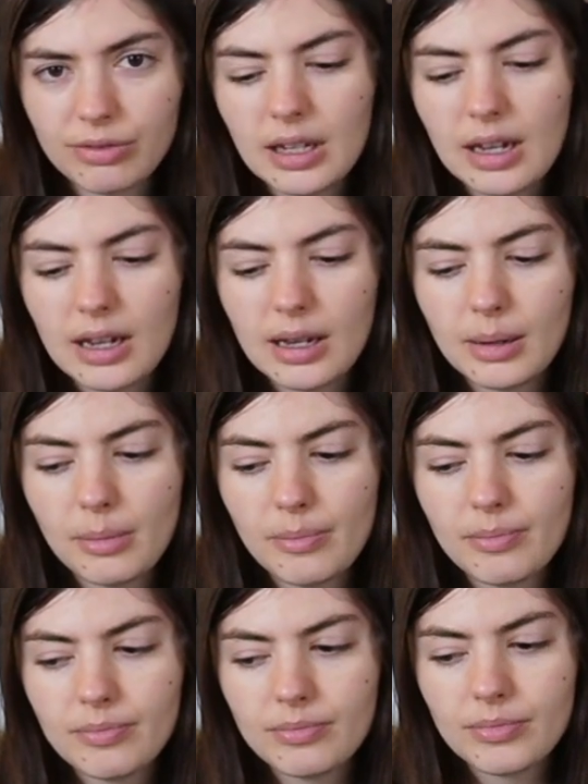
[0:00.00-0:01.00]
Um,
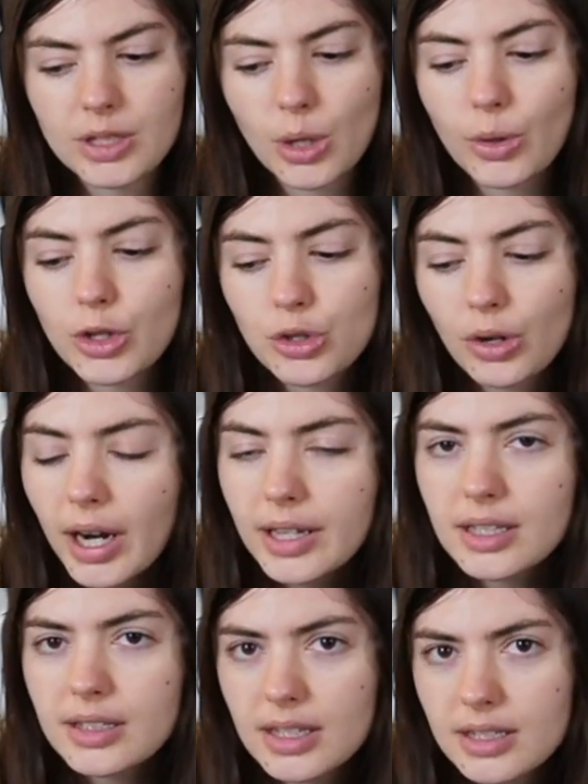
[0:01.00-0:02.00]
so he's trying
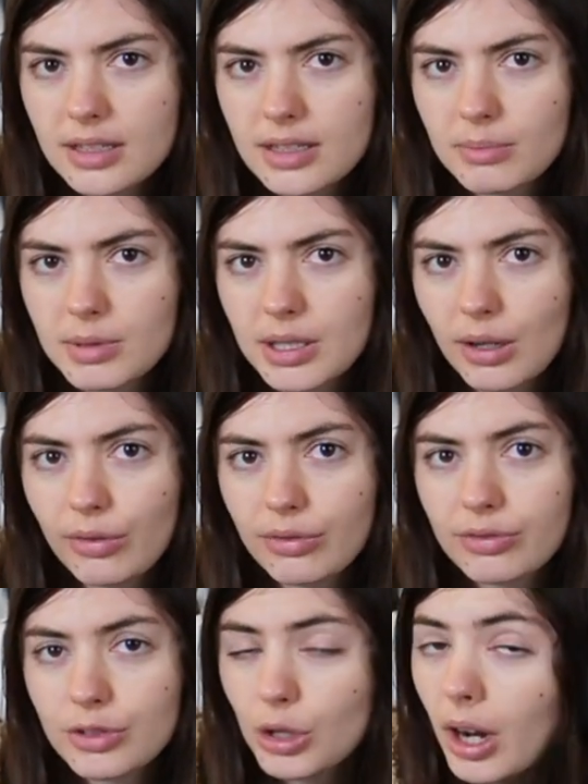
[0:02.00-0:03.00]
to distance
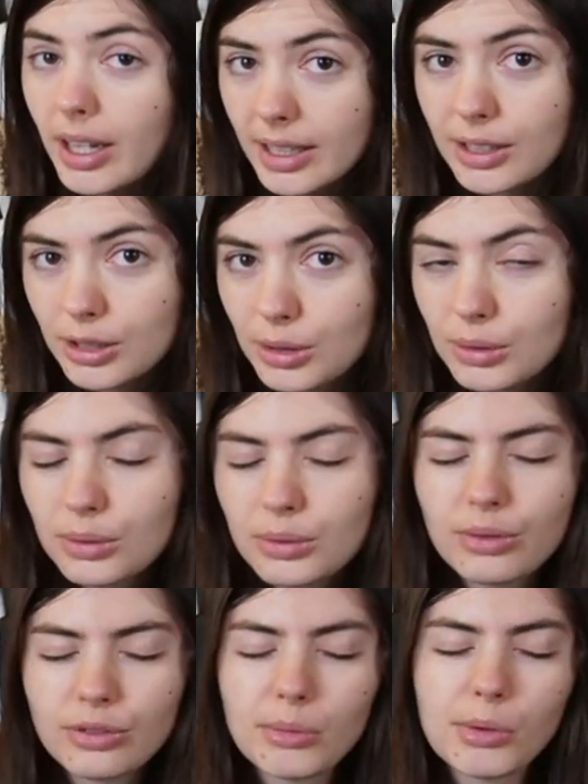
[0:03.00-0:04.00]
himself, trying to
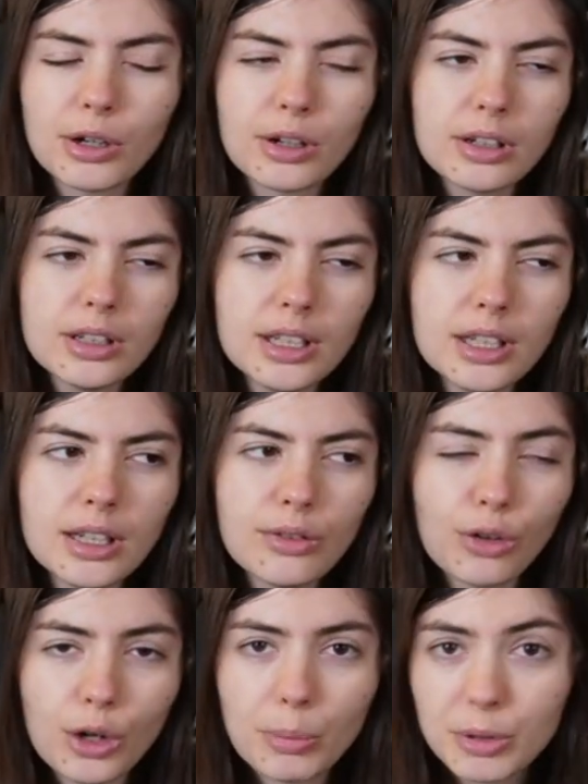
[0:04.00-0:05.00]
from her
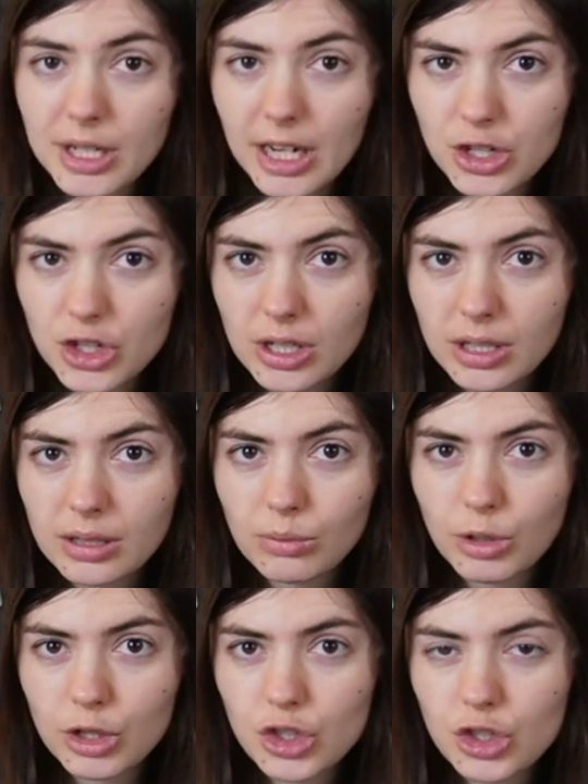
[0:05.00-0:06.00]
for her protection,
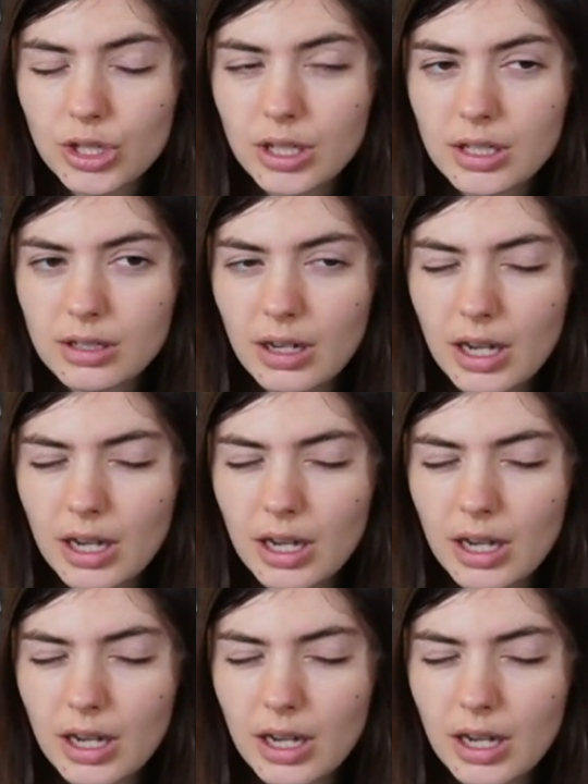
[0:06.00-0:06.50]
which she doesn't.